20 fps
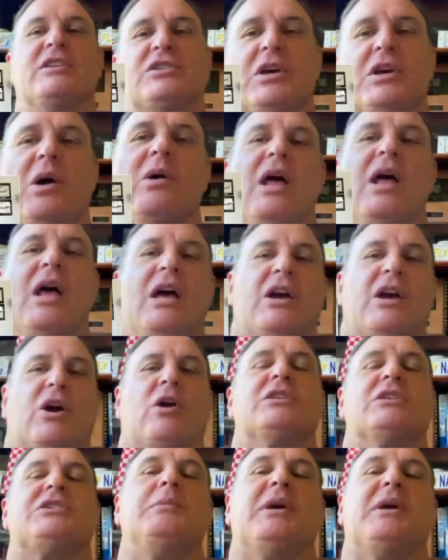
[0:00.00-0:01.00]
So
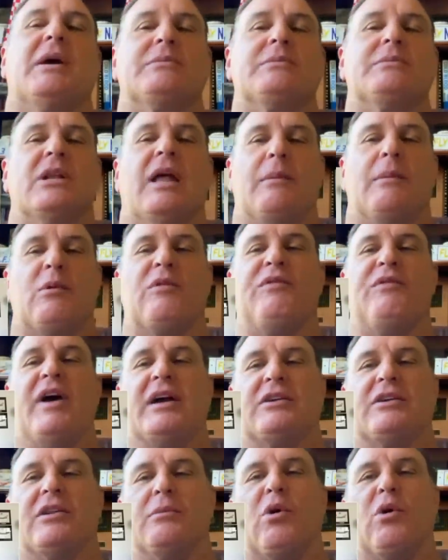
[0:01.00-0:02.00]
currency becomes a lot more
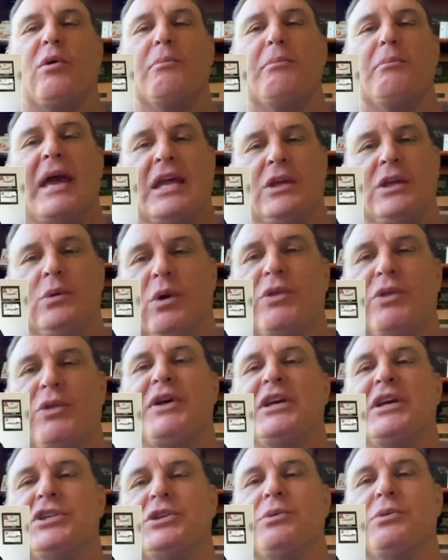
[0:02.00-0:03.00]
factor the more manual
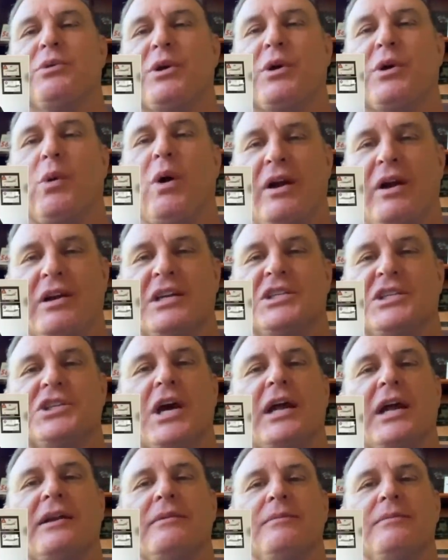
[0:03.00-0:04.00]
things you require in a
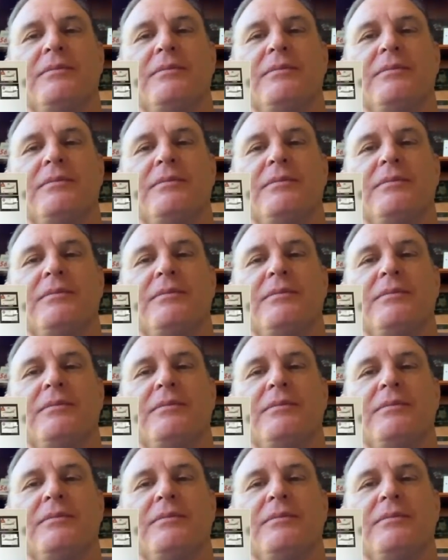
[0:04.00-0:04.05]
jet.